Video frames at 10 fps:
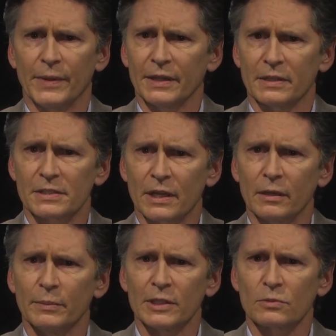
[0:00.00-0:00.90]
that the
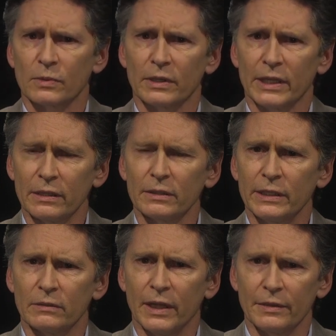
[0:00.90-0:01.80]
settlements were
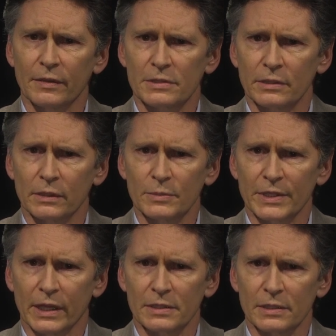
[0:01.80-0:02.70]
illegal under the
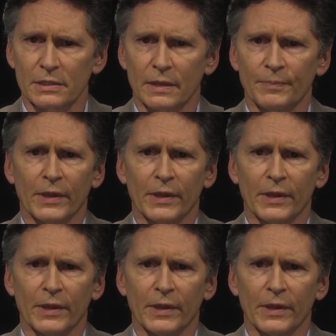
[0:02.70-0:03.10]
circumstances